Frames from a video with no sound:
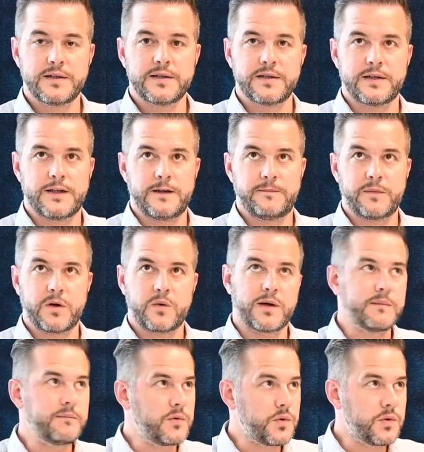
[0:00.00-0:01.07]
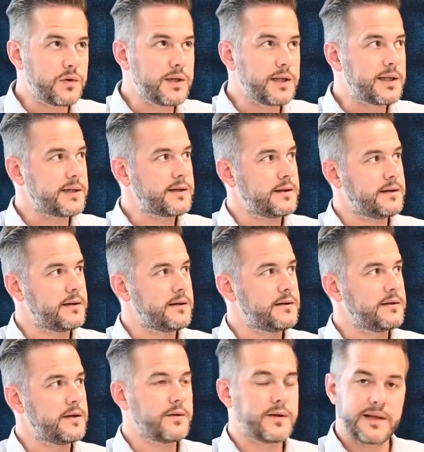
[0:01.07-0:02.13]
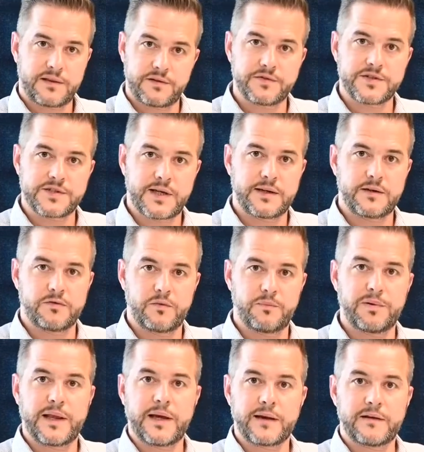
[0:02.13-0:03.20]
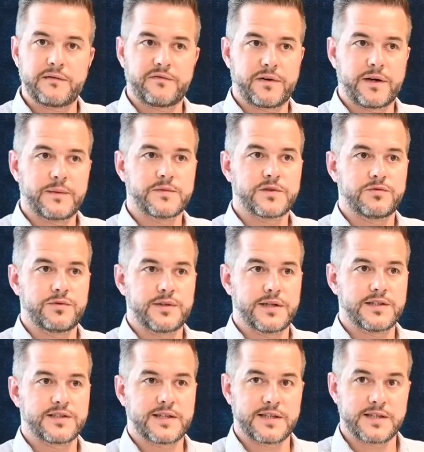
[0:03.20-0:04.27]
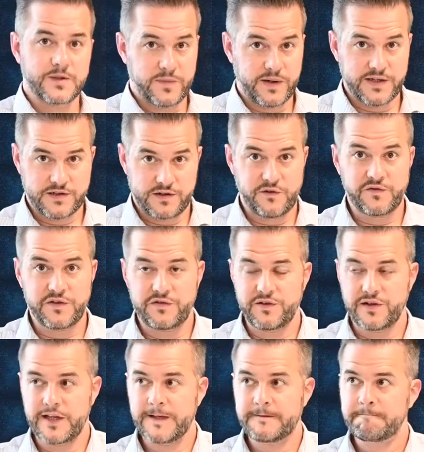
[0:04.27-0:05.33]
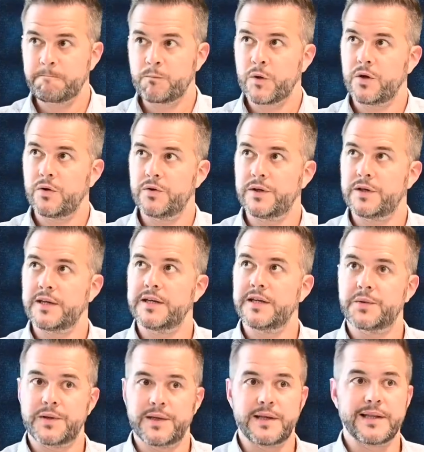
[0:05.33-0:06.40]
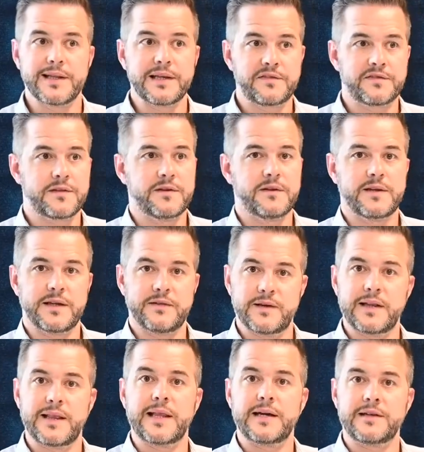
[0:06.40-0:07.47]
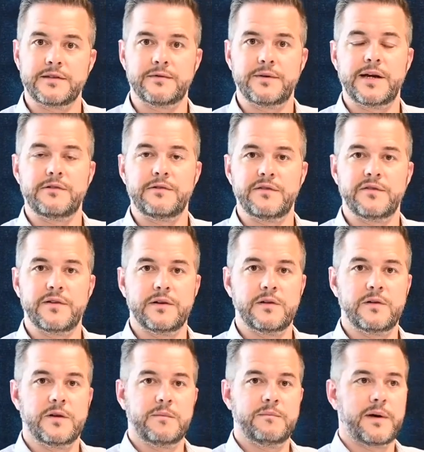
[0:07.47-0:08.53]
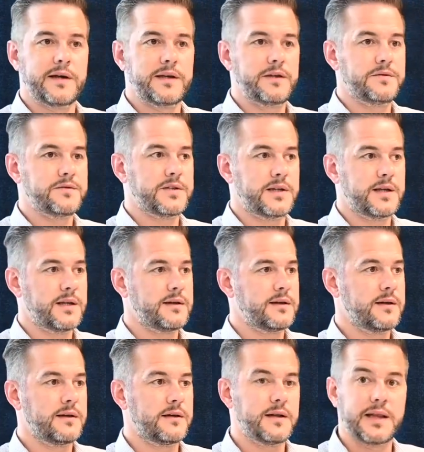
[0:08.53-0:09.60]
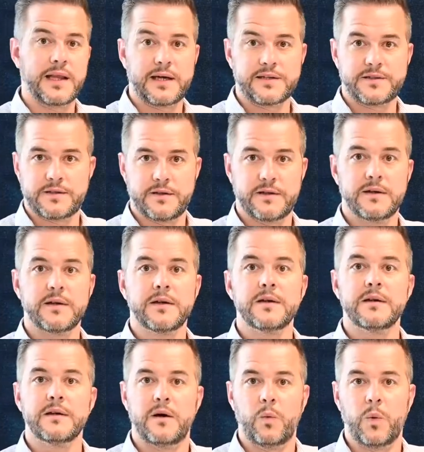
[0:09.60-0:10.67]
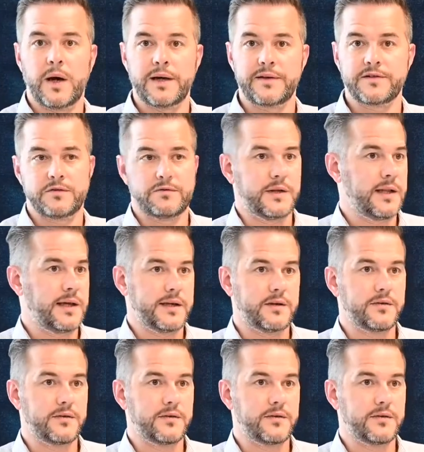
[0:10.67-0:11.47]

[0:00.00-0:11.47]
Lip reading: and quite moody, like an anthracite or a black frame to really set the space off differently. Or you could equally lift it and give it a lighter, airy feel by using a lighter, a white or a light